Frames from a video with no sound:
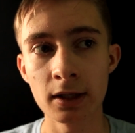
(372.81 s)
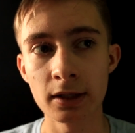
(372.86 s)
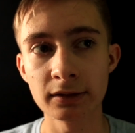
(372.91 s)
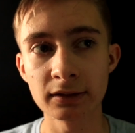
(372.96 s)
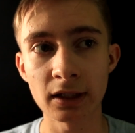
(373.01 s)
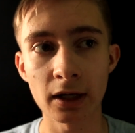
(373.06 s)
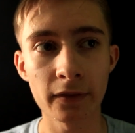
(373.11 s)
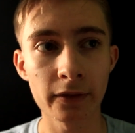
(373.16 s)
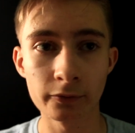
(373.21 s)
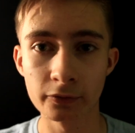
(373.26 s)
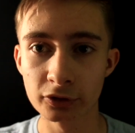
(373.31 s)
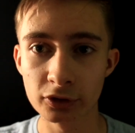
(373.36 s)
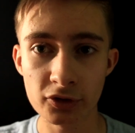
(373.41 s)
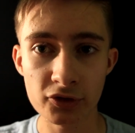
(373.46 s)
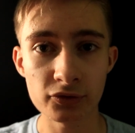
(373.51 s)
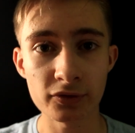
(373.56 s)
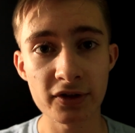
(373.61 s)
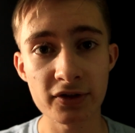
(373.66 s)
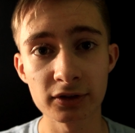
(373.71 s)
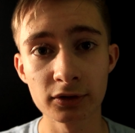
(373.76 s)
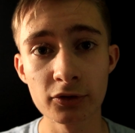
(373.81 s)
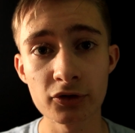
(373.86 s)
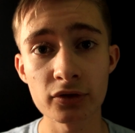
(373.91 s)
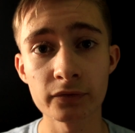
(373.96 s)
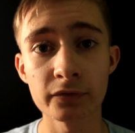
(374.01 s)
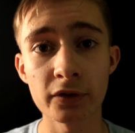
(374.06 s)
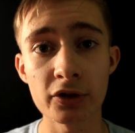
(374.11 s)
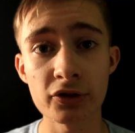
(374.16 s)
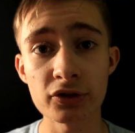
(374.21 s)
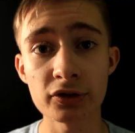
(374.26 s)
Now the reduced resolution
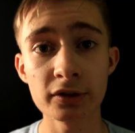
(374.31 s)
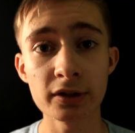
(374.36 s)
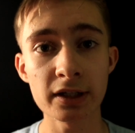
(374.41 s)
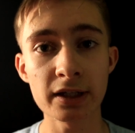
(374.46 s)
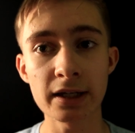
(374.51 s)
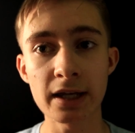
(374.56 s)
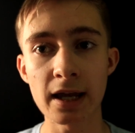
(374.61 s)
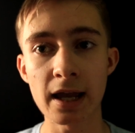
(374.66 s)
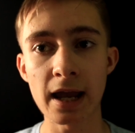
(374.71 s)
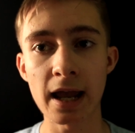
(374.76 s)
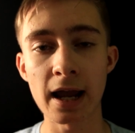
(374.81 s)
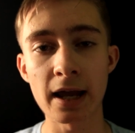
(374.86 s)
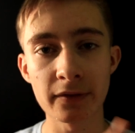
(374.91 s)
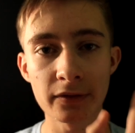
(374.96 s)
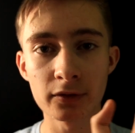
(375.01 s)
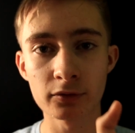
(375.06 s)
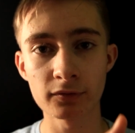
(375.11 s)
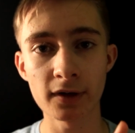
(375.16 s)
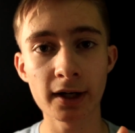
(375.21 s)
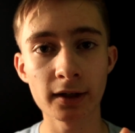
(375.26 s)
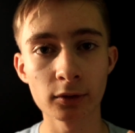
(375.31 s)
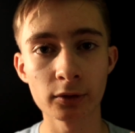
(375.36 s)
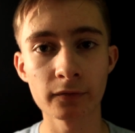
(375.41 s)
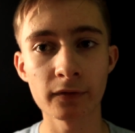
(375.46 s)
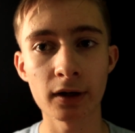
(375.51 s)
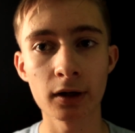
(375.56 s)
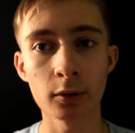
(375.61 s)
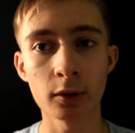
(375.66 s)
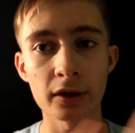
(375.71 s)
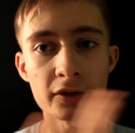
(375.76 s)
version and the regular
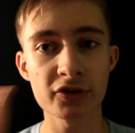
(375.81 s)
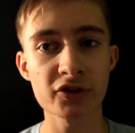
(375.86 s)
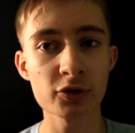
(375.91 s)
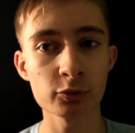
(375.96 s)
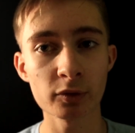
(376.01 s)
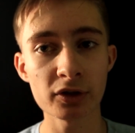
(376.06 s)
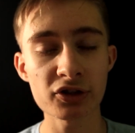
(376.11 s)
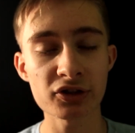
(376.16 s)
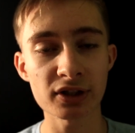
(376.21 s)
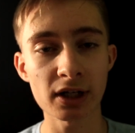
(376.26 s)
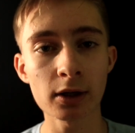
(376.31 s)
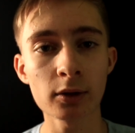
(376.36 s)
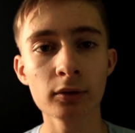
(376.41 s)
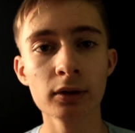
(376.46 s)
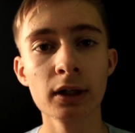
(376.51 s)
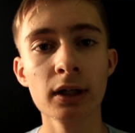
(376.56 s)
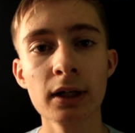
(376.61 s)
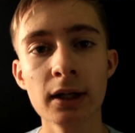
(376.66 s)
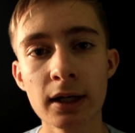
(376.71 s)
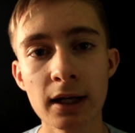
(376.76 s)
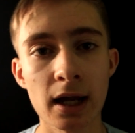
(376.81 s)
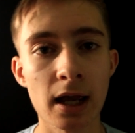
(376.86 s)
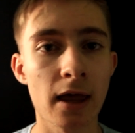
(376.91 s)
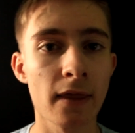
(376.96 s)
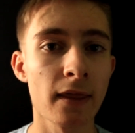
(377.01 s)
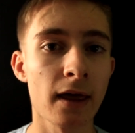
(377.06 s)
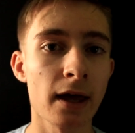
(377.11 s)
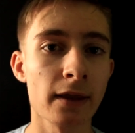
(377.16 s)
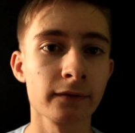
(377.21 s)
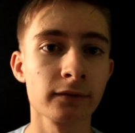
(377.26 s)
file are switched out,
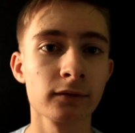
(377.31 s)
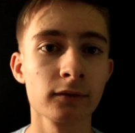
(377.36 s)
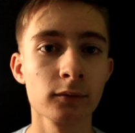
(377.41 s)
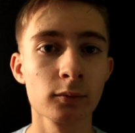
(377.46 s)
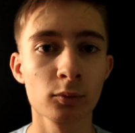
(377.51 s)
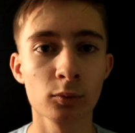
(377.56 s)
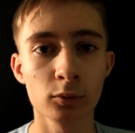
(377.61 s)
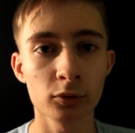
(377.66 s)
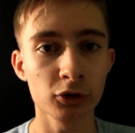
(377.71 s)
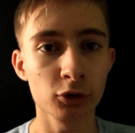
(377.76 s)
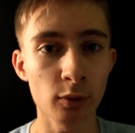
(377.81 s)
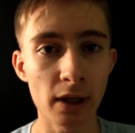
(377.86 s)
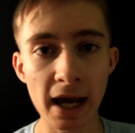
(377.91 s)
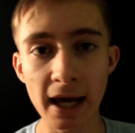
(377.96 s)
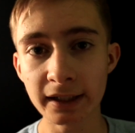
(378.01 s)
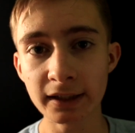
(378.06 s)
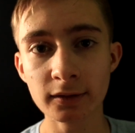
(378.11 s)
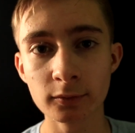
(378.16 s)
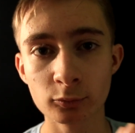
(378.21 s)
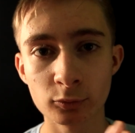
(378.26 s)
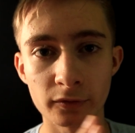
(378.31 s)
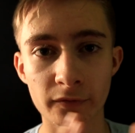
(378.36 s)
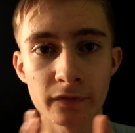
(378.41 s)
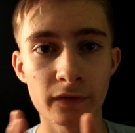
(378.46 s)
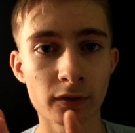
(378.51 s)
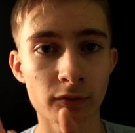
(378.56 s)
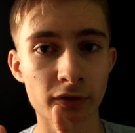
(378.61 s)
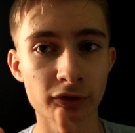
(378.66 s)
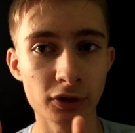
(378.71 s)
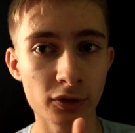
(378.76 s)
and then you edit with
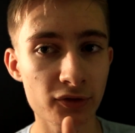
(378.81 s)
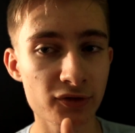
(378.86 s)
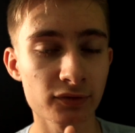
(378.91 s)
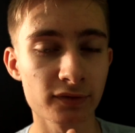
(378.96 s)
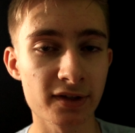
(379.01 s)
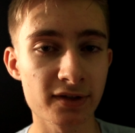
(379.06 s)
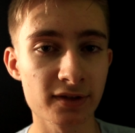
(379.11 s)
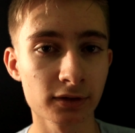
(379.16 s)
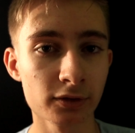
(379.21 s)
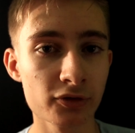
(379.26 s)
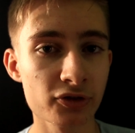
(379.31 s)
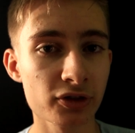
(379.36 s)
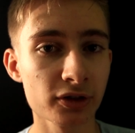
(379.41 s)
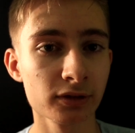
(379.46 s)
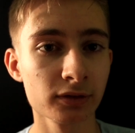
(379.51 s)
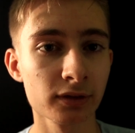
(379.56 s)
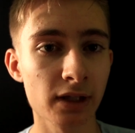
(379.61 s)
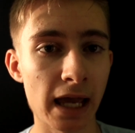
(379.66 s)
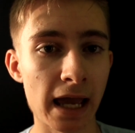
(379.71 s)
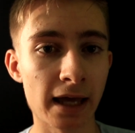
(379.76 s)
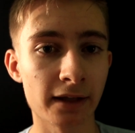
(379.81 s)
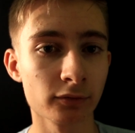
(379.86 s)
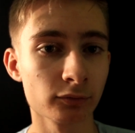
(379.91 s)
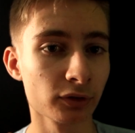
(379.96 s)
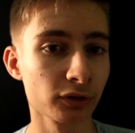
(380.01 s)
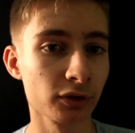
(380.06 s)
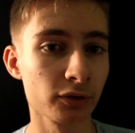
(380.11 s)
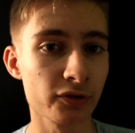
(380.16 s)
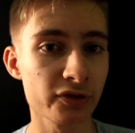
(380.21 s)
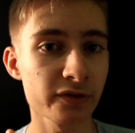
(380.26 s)
the reduced resolution and
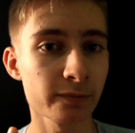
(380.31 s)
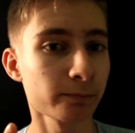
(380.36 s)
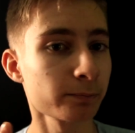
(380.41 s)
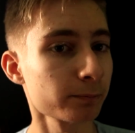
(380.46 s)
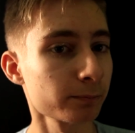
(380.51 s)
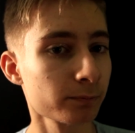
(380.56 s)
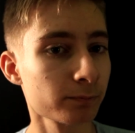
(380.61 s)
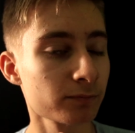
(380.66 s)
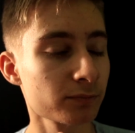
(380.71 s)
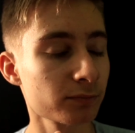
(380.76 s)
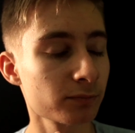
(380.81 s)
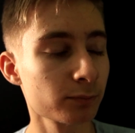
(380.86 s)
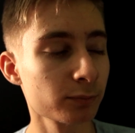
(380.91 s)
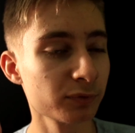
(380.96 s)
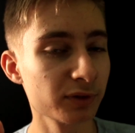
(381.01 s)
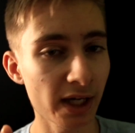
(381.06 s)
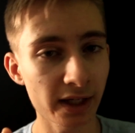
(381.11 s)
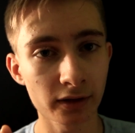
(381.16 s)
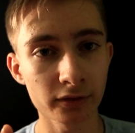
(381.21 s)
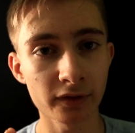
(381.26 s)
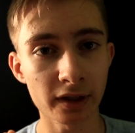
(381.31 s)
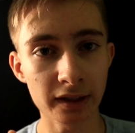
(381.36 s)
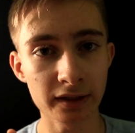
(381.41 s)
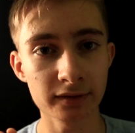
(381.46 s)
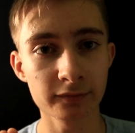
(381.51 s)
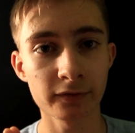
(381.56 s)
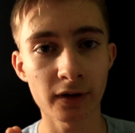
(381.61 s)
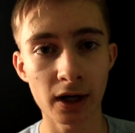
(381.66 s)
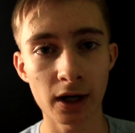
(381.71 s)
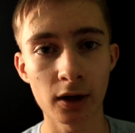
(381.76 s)
reduced data rate
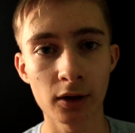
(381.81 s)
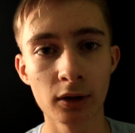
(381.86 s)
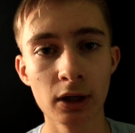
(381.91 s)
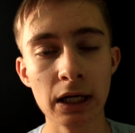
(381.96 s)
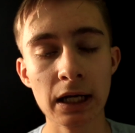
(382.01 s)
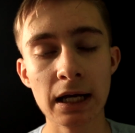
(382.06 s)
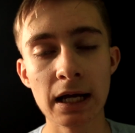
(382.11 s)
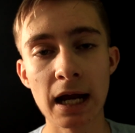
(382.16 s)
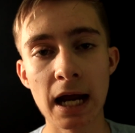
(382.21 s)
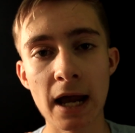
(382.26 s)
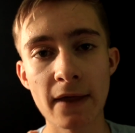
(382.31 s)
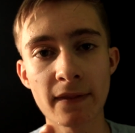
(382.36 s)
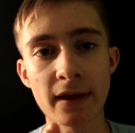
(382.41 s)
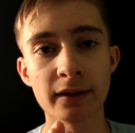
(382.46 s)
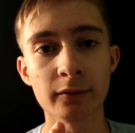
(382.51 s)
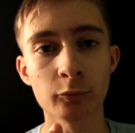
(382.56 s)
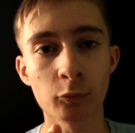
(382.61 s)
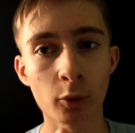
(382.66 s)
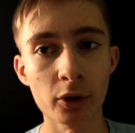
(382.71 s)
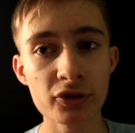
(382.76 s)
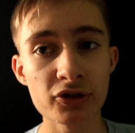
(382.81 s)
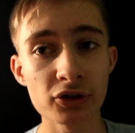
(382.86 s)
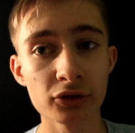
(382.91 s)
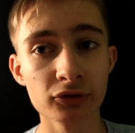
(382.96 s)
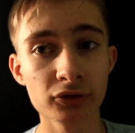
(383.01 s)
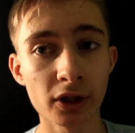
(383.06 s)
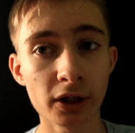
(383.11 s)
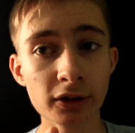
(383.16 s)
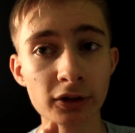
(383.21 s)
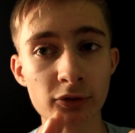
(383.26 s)
file, and then once you're
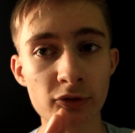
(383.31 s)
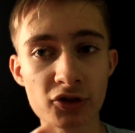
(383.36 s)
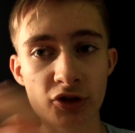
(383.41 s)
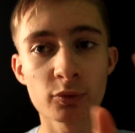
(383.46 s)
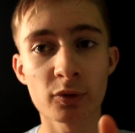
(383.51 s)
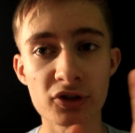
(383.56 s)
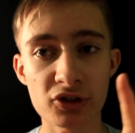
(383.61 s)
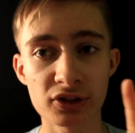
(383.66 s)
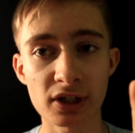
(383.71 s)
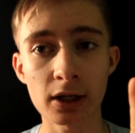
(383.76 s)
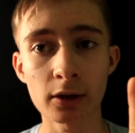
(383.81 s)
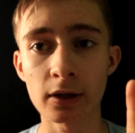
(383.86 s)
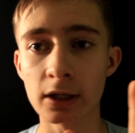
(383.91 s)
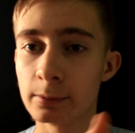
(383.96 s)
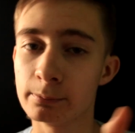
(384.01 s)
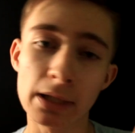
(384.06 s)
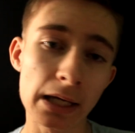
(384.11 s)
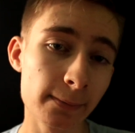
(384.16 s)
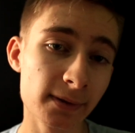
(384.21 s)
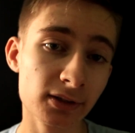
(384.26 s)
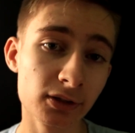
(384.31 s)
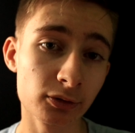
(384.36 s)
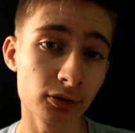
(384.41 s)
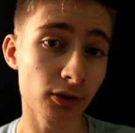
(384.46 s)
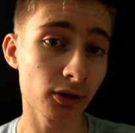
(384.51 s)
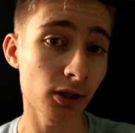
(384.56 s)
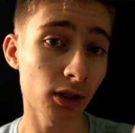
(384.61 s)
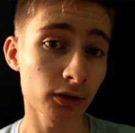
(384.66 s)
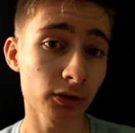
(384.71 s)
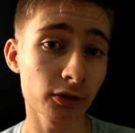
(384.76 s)
done you switch it out and maybe do your
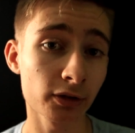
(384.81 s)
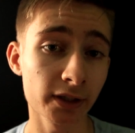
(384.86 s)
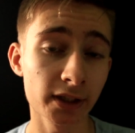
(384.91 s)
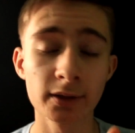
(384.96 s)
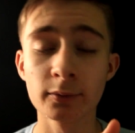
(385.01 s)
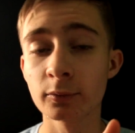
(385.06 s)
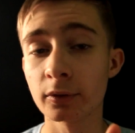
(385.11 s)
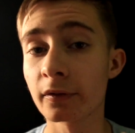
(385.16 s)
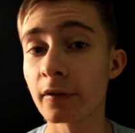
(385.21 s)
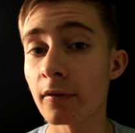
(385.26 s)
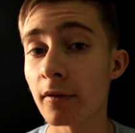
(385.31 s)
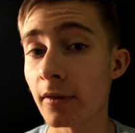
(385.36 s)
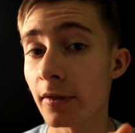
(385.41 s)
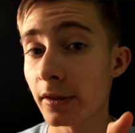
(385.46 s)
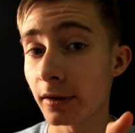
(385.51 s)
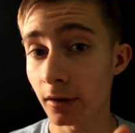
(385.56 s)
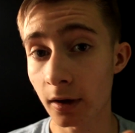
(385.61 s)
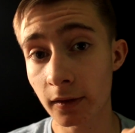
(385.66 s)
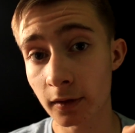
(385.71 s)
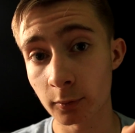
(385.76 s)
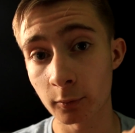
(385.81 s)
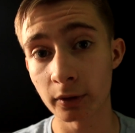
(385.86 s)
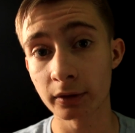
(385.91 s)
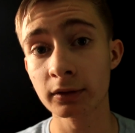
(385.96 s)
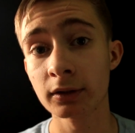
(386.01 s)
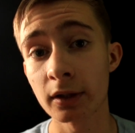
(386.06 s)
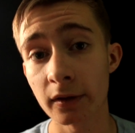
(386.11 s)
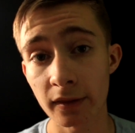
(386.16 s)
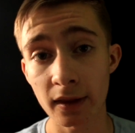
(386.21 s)
color grading with the other one.